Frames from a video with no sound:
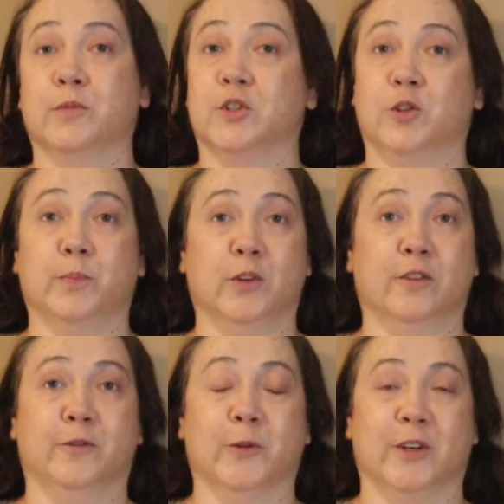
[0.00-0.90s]
super
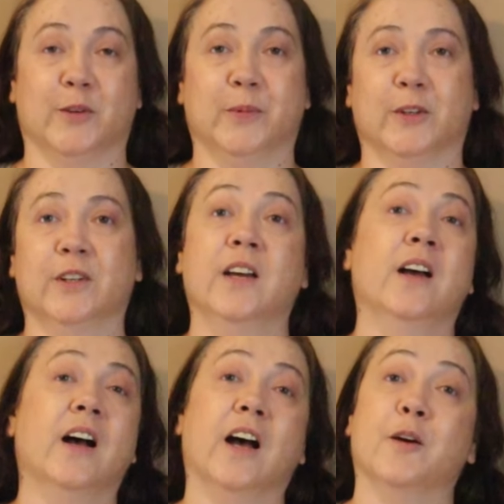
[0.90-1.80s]
affordable.
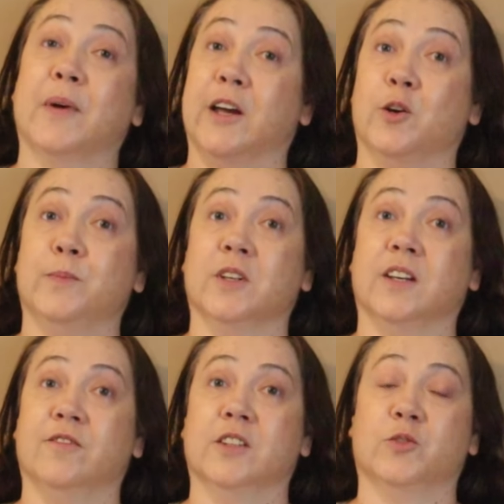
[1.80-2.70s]
I hope you
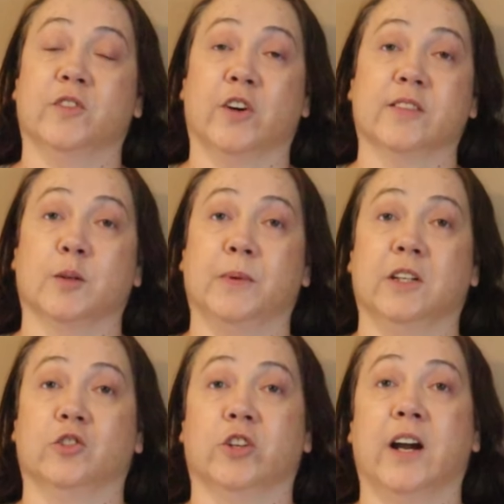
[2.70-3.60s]
give this recipe
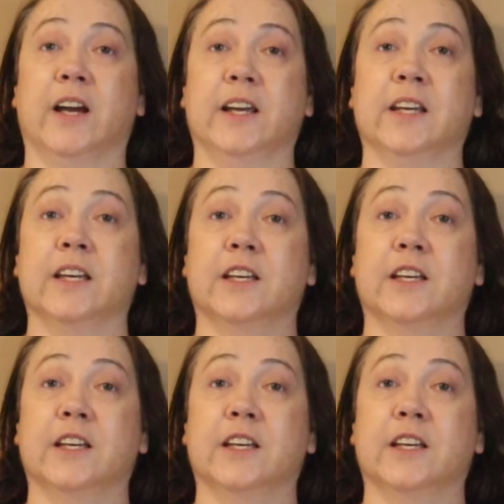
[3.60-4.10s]
a try.